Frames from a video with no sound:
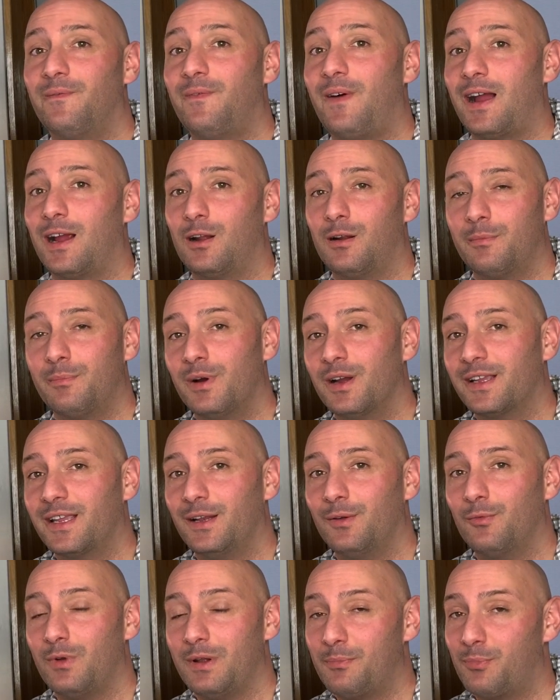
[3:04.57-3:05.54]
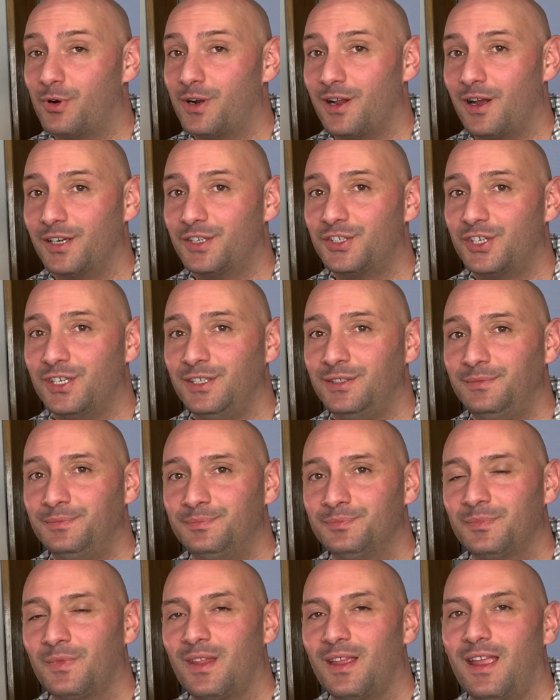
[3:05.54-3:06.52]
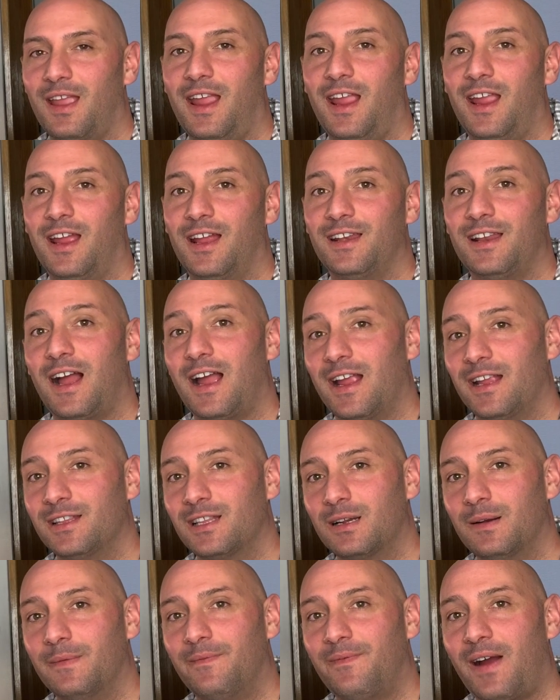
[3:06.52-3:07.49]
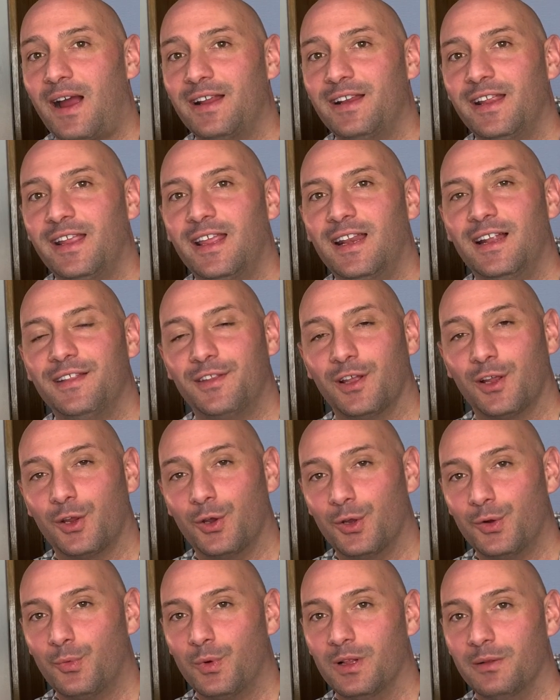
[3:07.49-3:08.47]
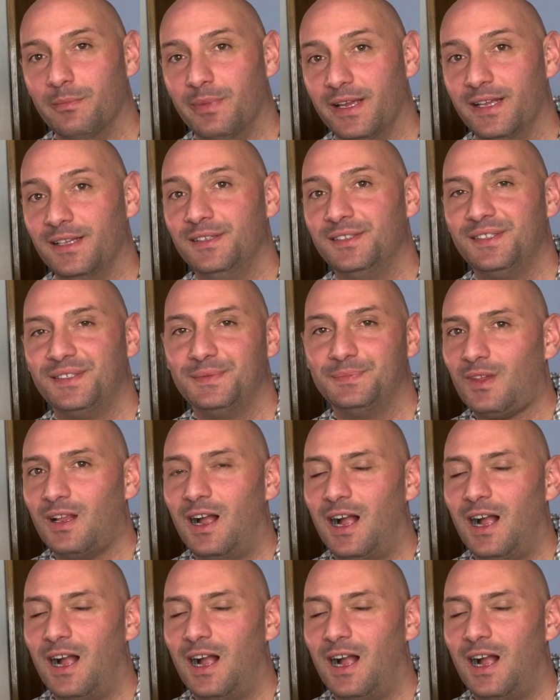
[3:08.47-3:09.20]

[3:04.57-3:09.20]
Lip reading: Fire Bucket reproduction, and I ended up finding it at the Goodwill bins.